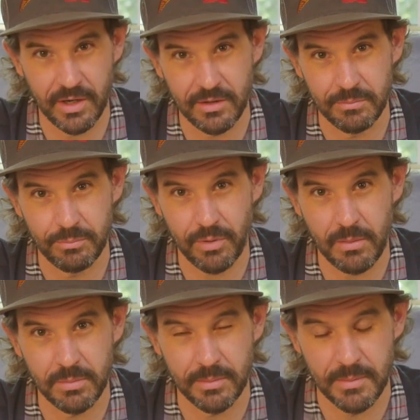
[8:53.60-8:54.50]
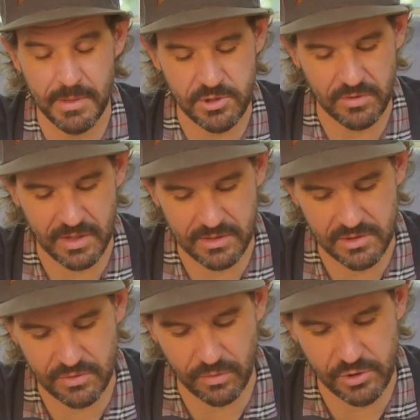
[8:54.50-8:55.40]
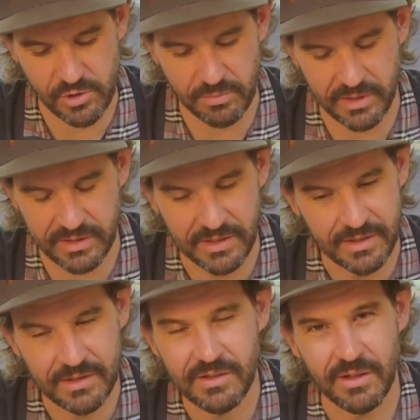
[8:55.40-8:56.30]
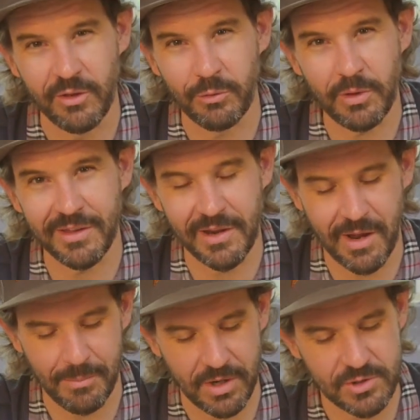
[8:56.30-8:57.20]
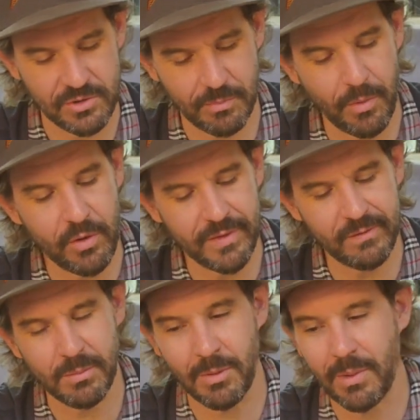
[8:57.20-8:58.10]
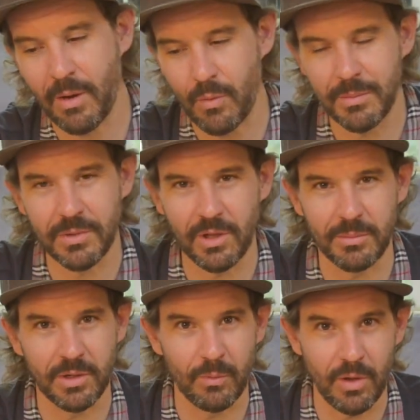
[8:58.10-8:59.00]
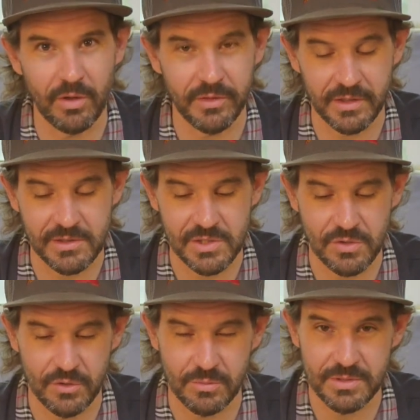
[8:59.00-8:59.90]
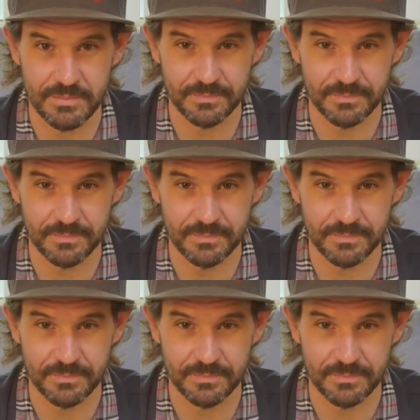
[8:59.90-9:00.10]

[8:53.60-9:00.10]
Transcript: I could probably measure that distortion, but it's really not much. So both of them are about one millimeter wall thickness tubes.